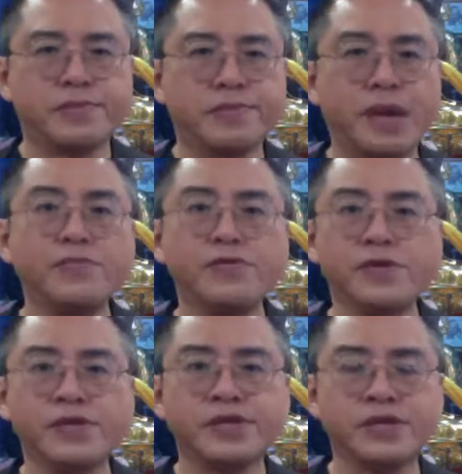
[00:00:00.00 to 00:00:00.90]

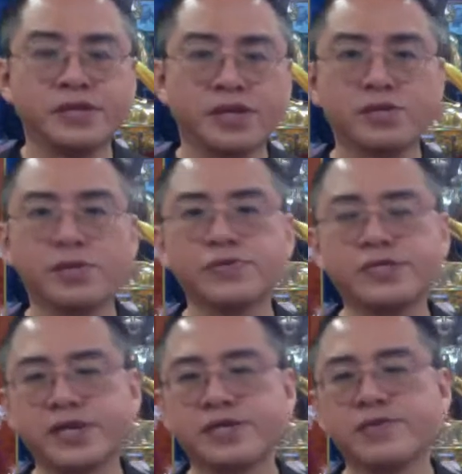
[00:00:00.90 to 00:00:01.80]
memories that's
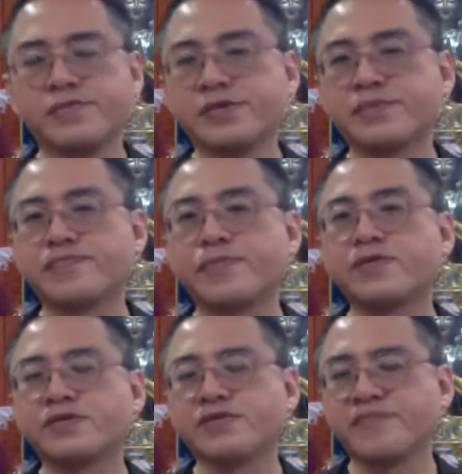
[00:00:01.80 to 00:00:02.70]
associated with this
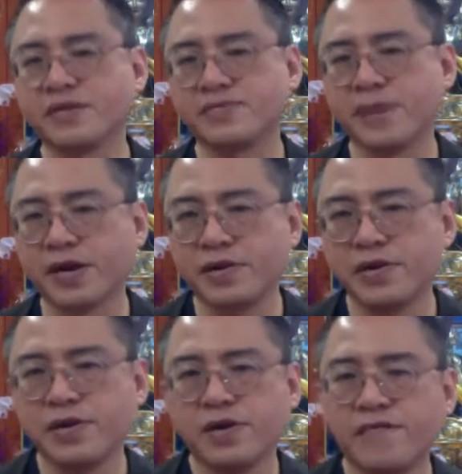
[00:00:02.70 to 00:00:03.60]
positive aspect
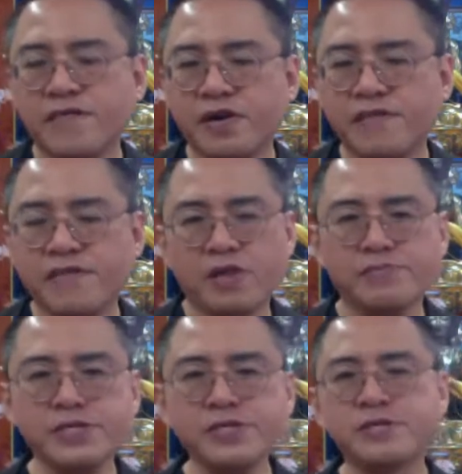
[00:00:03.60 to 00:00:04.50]
of earth
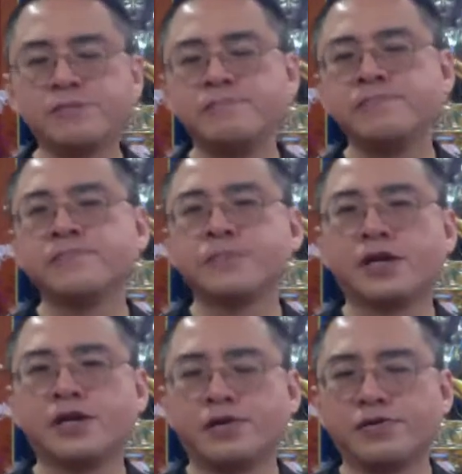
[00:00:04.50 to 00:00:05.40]
elements.
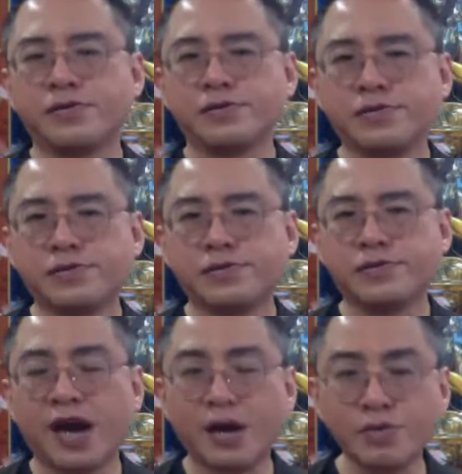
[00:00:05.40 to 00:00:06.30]
And on
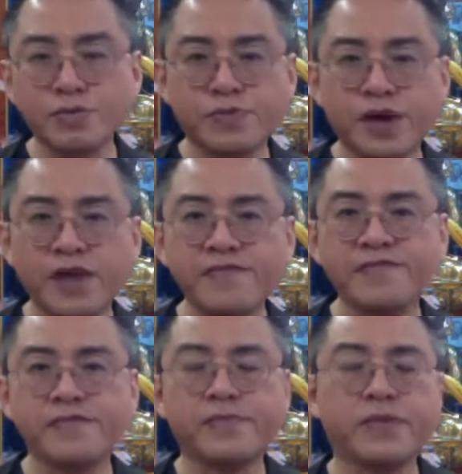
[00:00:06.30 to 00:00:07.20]
the out breath,
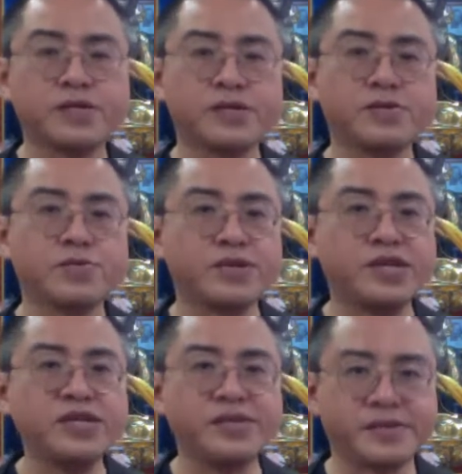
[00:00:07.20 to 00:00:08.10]
we practice
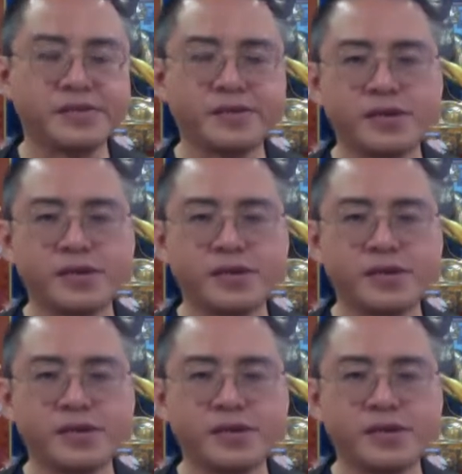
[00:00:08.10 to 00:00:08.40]
release.